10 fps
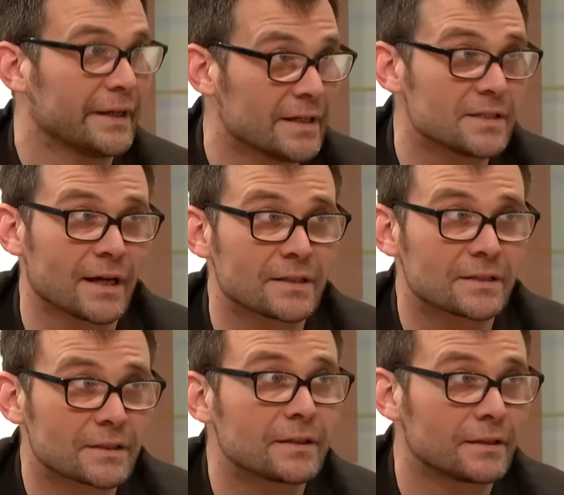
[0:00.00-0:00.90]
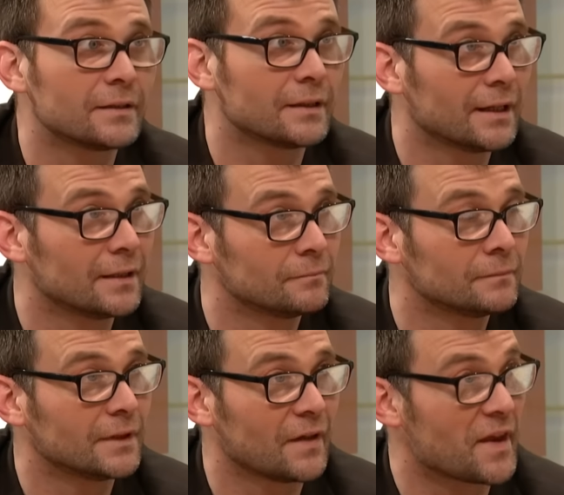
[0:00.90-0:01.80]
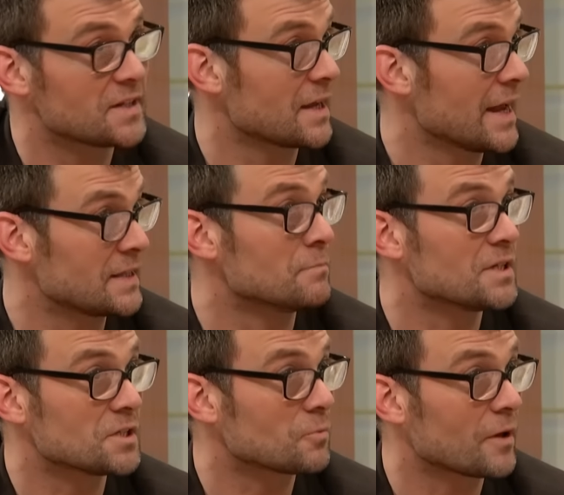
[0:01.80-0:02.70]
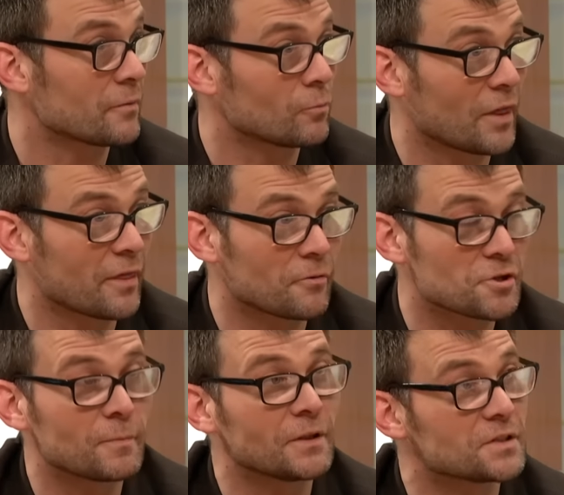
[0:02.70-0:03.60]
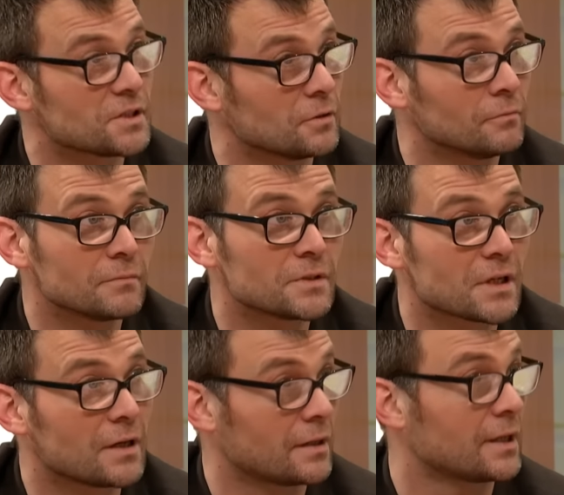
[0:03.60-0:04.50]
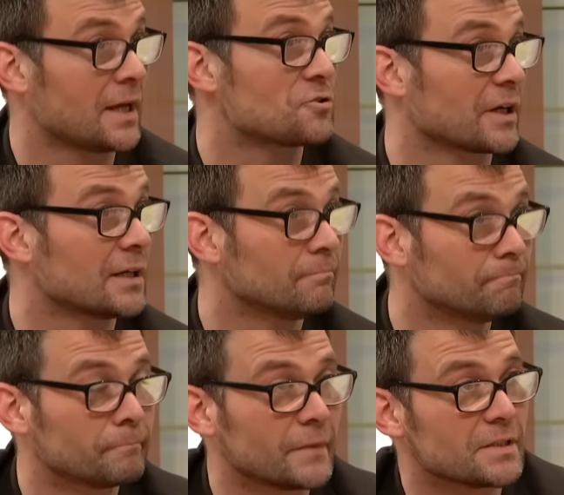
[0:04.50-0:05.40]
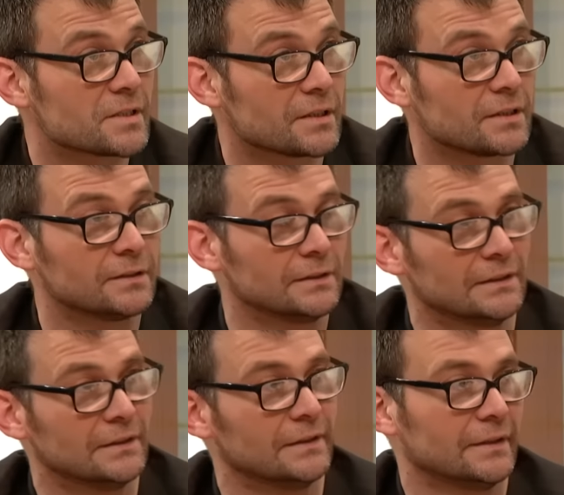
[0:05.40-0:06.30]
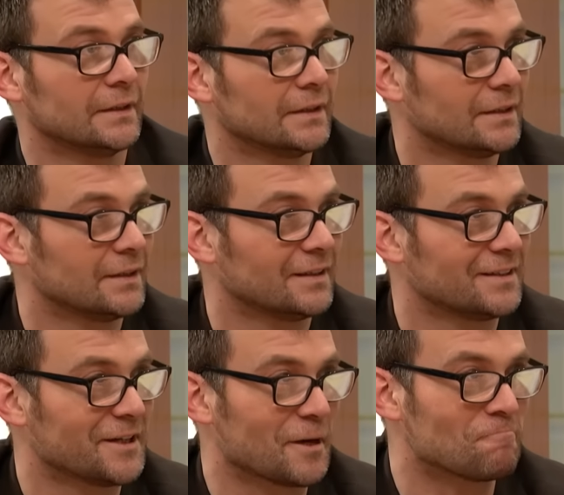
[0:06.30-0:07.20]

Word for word: years, yes. Um, and then it's a hit and miss as whether, whether they'll respond to an electric arm. It's... Uh, yeah.